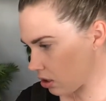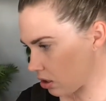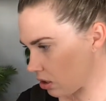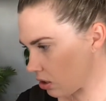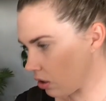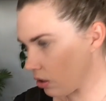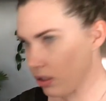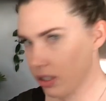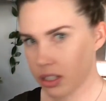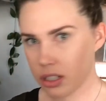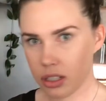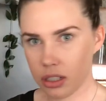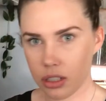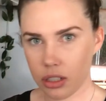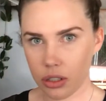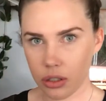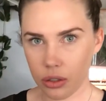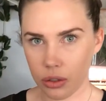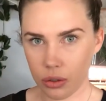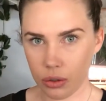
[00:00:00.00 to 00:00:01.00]
got
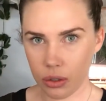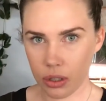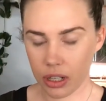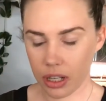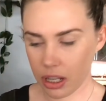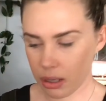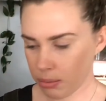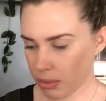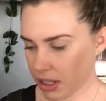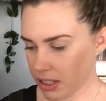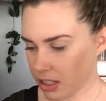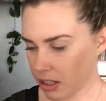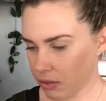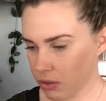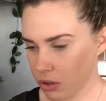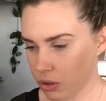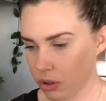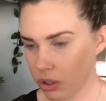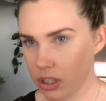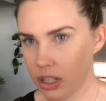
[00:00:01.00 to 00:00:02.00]
to get myself
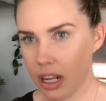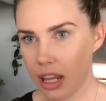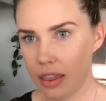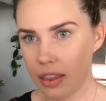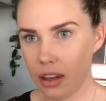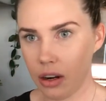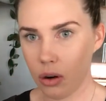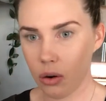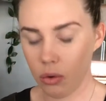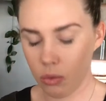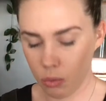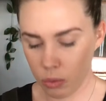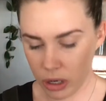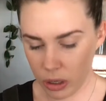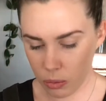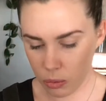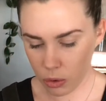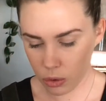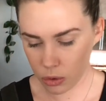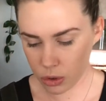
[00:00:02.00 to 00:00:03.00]
sorted, and then
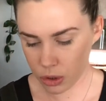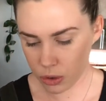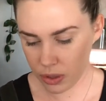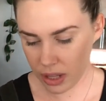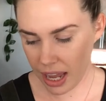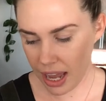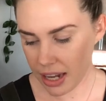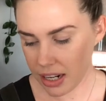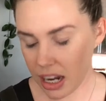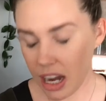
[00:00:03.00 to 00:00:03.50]
we will do that.